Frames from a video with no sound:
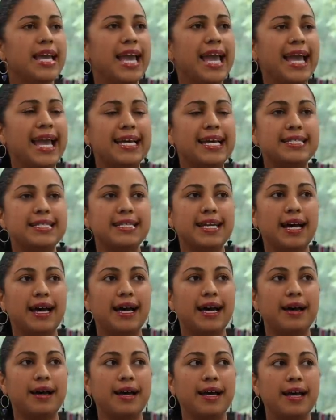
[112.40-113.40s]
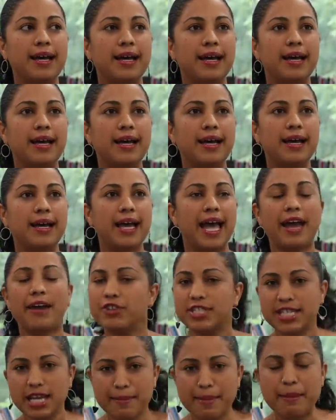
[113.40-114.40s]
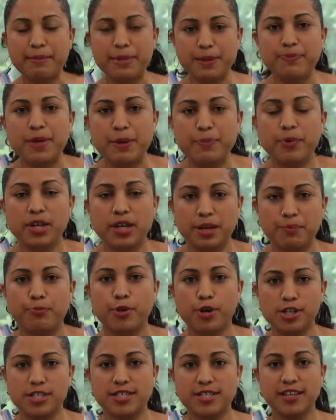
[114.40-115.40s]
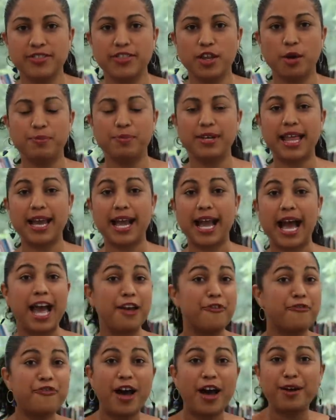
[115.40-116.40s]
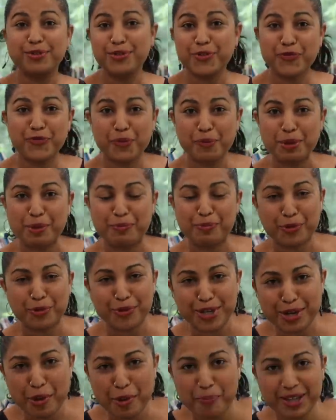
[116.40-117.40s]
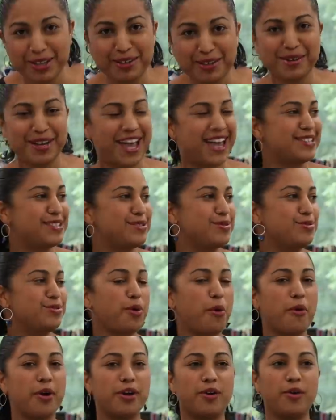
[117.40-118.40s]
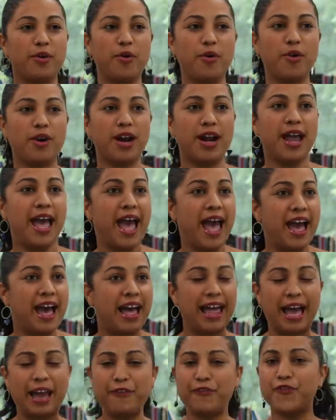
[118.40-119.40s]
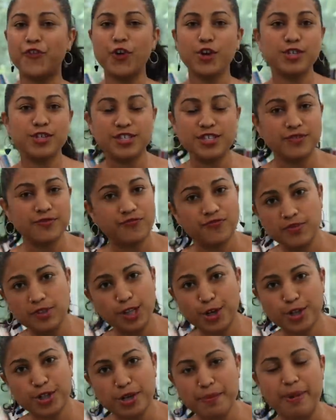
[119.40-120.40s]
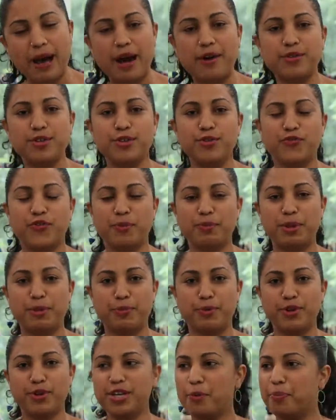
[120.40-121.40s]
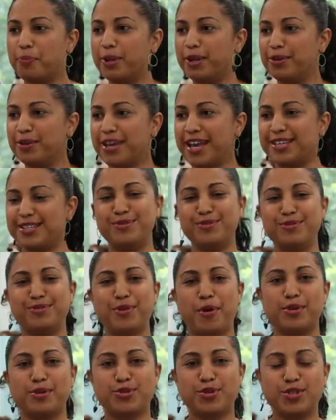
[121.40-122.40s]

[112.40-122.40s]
And uh, every time I meet people in person, they'll be like, I found you from your burrito pillowcase tutorial, or I first learned about you from the burrito pillowcase tutorial.